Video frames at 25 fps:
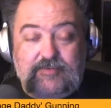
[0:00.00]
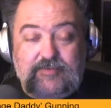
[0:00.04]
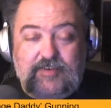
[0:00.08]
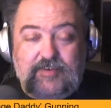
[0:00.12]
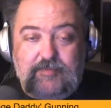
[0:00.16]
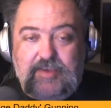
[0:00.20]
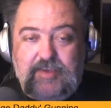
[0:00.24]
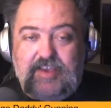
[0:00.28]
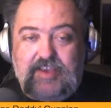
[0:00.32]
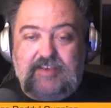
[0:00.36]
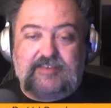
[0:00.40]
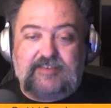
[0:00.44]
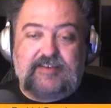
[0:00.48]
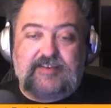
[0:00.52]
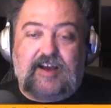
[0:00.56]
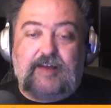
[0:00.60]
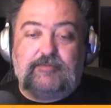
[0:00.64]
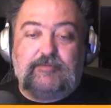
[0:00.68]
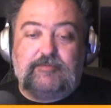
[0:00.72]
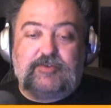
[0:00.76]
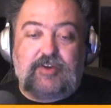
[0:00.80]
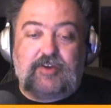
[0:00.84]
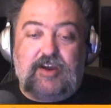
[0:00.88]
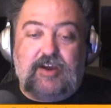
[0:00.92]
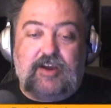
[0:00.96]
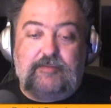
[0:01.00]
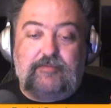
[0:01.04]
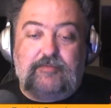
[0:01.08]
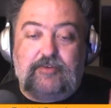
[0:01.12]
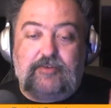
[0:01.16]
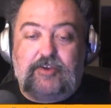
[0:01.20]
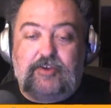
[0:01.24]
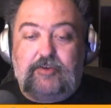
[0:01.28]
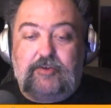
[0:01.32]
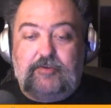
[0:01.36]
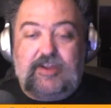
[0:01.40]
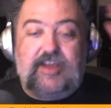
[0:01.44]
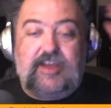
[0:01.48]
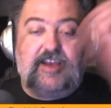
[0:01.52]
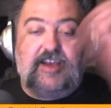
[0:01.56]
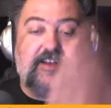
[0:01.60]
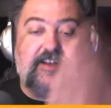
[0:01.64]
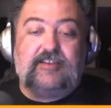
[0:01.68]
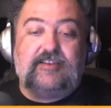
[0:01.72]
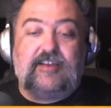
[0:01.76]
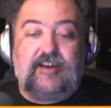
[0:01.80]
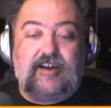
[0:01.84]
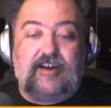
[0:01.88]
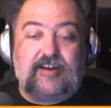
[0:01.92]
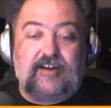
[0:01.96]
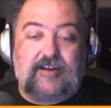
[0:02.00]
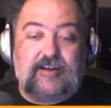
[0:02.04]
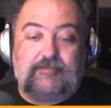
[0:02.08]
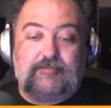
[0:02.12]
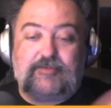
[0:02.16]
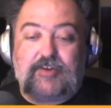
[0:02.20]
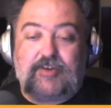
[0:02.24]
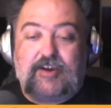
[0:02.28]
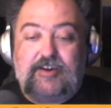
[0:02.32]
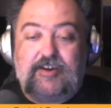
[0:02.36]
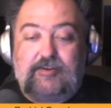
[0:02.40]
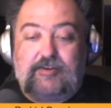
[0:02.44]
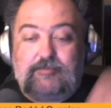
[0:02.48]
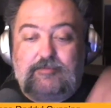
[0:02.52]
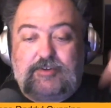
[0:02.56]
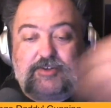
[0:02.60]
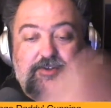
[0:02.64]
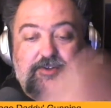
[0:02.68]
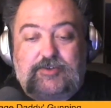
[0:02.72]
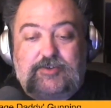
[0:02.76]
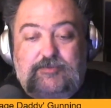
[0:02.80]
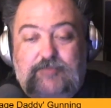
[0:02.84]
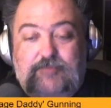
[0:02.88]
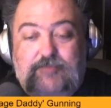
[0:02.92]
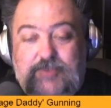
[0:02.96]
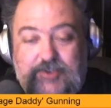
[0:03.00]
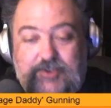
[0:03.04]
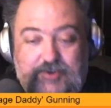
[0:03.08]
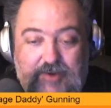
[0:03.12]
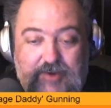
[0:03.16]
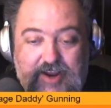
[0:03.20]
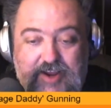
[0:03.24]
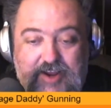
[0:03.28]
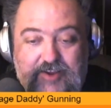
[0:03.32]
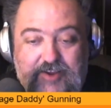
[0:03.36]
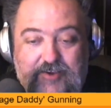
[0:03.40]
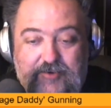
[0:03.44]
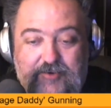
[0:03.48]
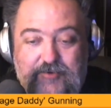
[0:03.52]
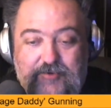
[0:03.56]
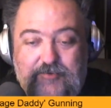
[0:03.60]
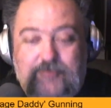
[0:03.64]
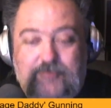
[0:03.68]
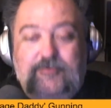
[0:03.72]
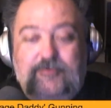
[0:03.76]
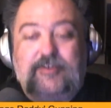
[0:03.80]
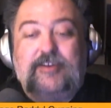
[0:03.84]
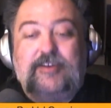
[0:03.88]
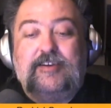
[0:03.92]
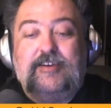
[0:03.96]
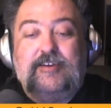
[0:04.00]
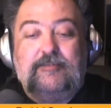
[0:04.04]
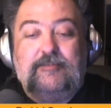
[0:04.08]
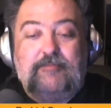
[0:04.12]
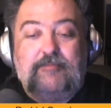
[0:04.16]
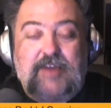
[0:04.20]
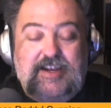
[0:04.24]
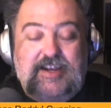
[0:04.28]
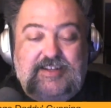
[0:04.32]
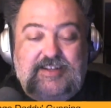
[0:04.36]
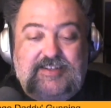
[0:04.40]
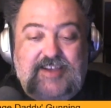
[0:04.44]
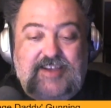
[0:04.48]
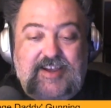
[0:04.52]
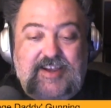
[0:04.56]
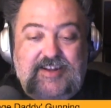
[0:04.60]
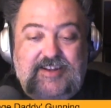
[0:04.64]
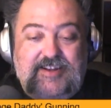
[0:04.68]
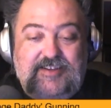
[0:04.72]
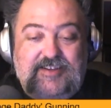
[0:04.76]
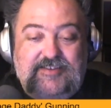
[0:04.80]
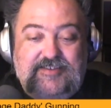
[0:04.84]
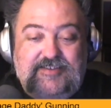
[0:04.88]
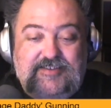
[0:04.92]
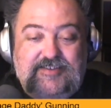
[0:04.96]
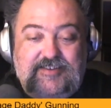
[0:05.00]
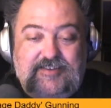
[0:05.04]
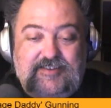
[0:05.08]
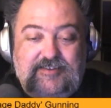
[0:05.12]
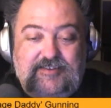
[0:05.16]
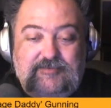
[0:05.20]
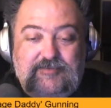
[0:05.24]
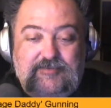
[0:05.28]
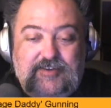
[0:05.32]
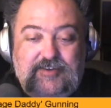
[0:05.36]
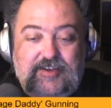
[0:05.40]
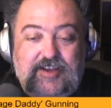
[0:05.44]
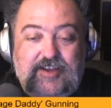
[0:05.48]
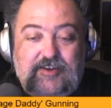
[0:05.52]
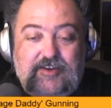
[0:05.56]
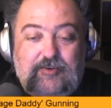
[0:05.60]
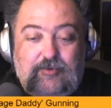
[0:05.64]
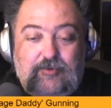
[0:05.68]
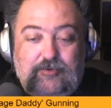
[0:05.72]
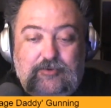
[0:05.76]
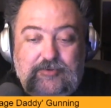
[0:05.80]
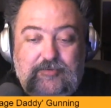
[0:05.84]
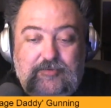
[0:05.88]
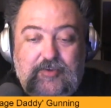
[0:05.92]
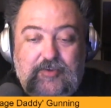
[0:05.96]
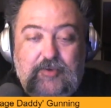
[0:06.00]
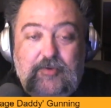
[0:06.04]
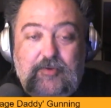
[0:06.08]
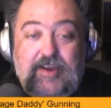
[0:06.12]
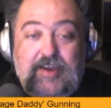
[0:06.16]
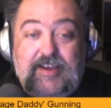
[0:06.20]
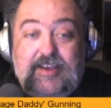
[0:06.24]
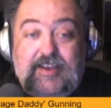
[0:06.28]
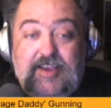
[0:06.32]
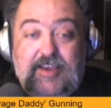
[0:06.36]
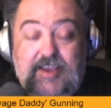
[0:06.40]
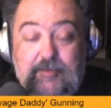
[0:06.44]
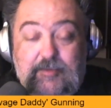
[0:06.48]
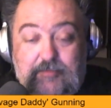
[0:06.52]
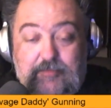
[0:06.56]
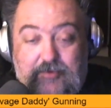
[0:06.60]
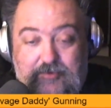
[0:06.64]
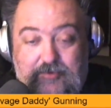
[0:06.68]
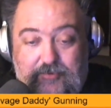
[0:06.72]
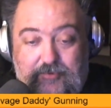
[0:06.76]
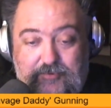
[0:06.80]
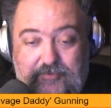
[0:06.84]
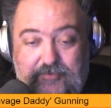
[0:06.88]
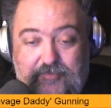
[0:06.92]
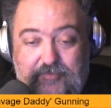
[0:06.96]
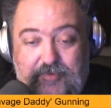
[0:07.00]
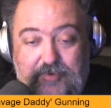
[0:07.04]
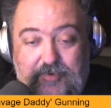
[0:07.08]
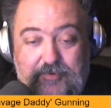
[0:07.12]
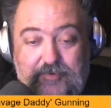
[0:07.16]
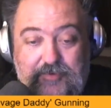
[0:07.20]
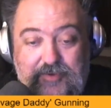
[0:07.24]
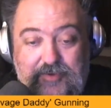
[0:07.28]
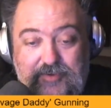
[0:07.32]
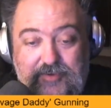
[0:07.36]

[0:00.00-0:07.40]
to me is I'm trying to put you in a headlock. I'm trying to restrain you. My intent is to get a hold of you and keep a hold of you.